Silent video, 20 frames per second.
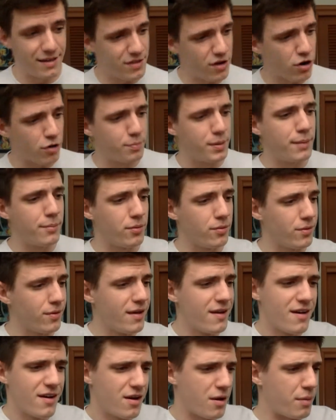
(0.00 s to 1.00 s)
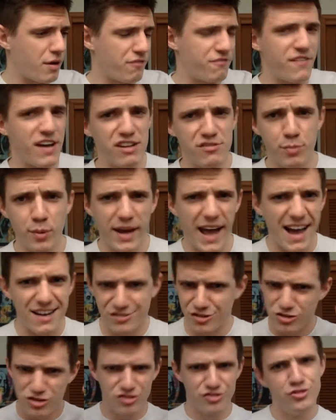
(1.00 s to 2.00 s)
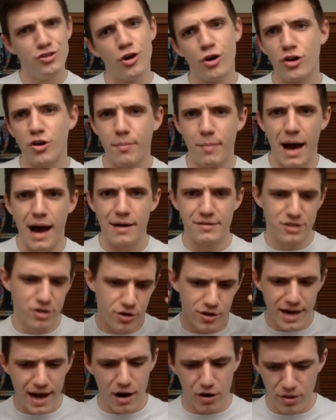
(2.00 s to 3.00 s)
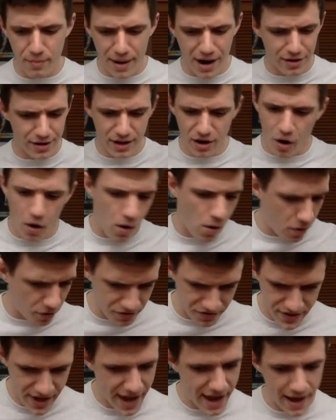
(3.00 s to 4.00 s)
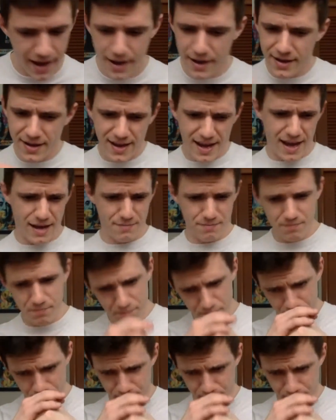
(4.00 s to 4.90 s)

There are people about Facebook ads that just nerd out about it all day and